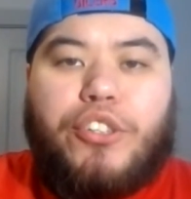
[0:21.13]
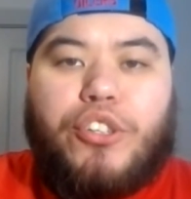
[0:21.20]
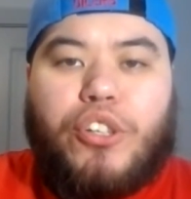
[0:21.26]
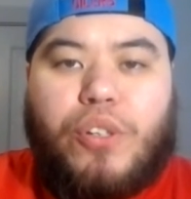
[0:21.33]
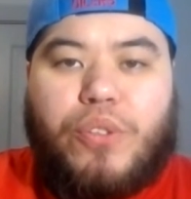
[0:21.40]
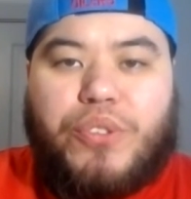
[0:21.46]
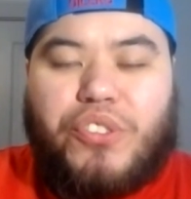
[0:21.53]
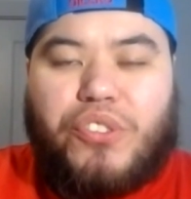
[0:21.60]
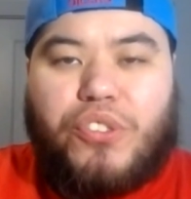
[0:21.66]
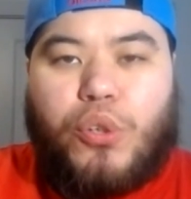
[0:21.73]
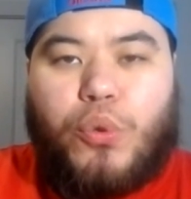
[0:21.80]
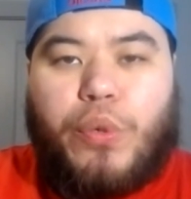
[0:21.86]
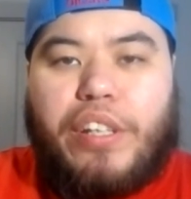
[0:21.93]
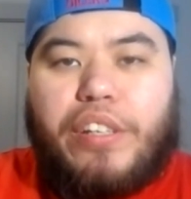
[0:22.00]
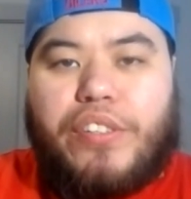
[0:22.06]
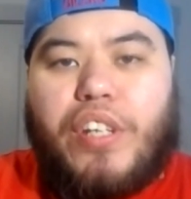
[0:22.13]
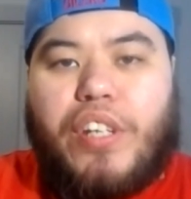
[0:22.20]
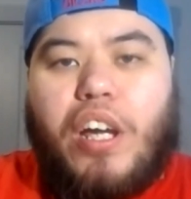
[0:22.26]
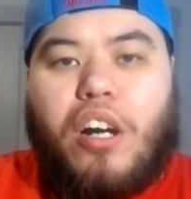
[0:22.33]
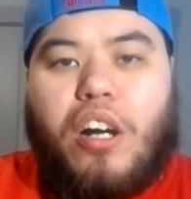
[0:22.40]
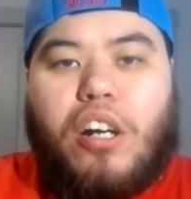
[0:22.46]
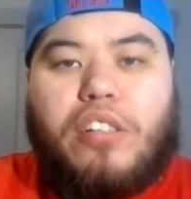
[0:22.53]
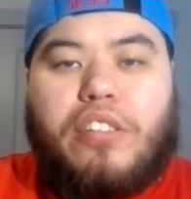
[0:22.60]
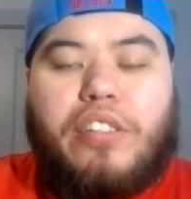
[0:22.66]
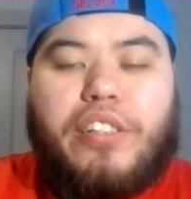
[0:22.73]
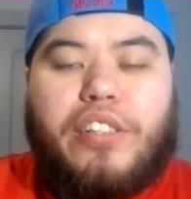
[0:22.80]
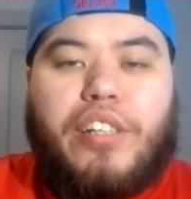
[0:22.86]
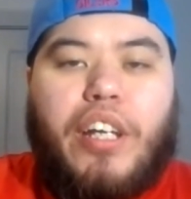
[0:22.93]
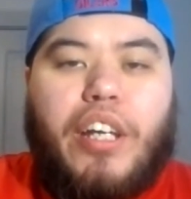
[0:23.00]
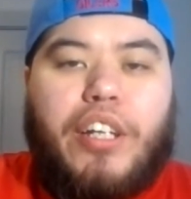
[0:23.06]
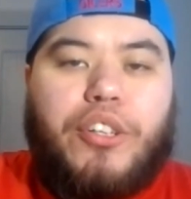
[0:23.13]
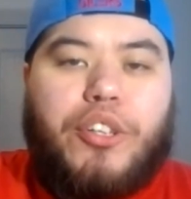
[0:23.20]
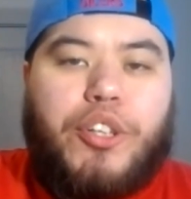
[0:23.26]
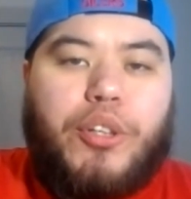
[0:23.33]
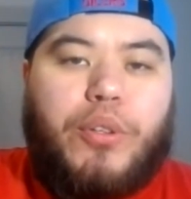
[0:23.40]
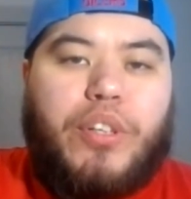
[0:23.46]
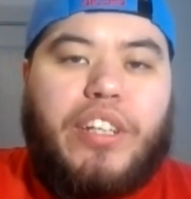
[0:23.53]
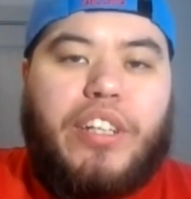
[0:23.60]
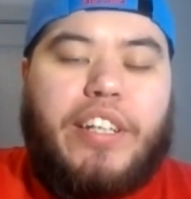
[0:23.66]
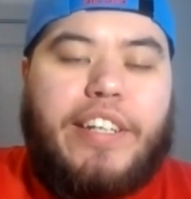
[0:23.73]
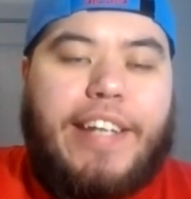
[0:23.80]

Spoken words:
Your host, as always, Harley Dugan.